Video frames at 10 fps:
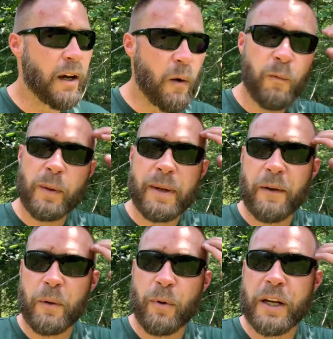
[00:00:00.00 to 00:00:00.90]
hopefully be
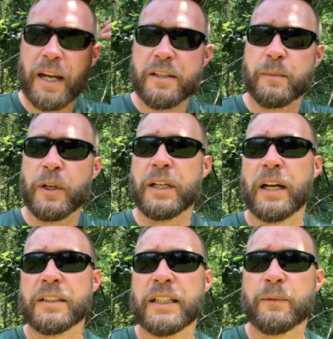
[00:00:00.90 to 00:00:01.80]
able to bring you guys some good
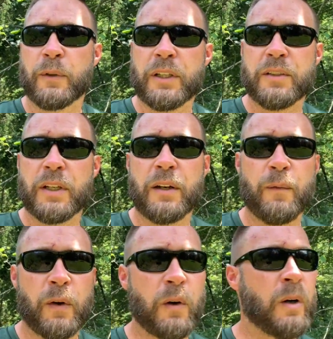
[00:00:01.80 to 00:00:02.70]
content for this uh,
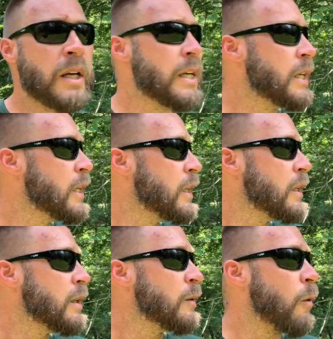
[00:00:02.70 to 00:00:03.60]
fall.
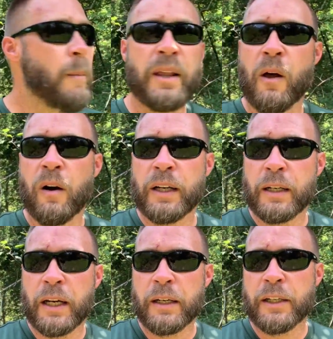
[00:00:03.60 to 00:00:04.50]
Won't be long and
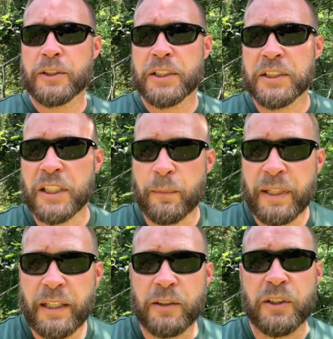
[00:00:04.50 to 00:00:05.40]
uh, deer season is going to be
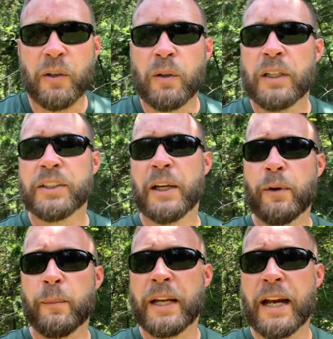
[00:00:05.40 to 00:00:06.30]
here. So stay
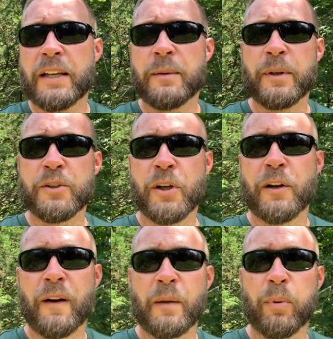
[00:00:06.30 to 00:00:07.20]
with me, guys. I'm going to show you
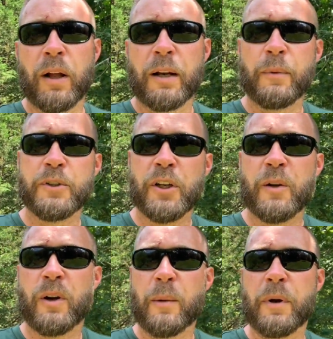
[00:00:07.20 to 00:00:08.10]
around the plot. I'm going to show you
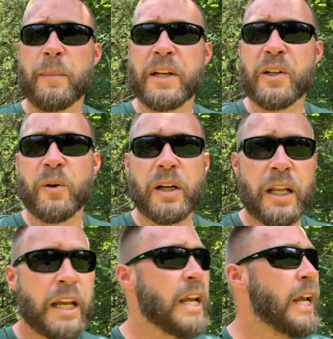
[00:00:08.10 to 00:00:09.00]
what I'm going to be doing
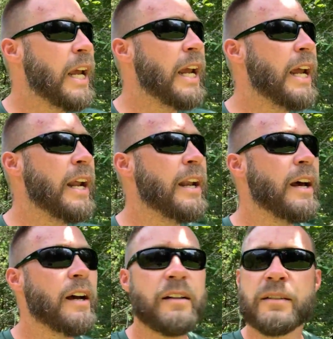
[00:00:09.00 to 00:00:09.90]
and
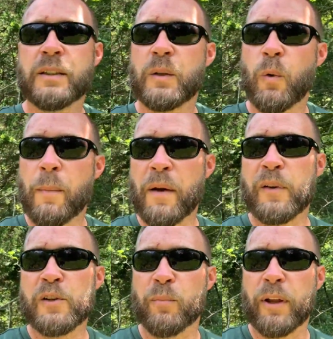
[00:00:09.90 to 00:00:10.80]
uh, what my
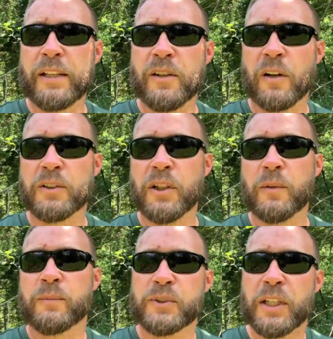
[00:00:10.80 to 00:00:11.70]
future plans are. So
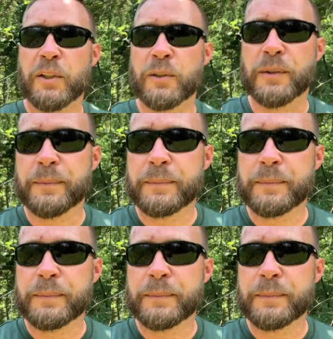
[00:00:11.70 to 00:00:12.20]
stay tuned.